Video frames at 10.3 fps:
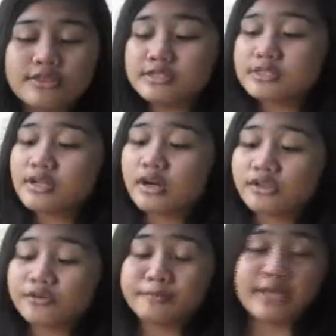This is the
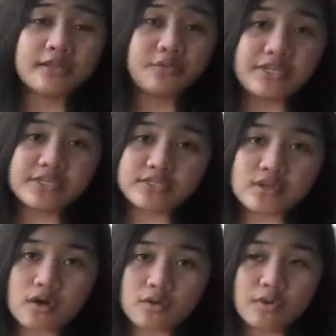other plant we
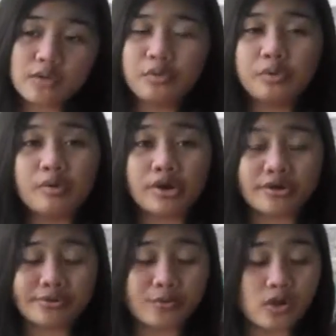saw while we
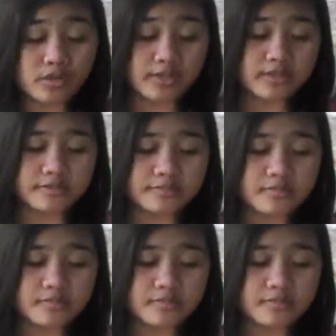were walking.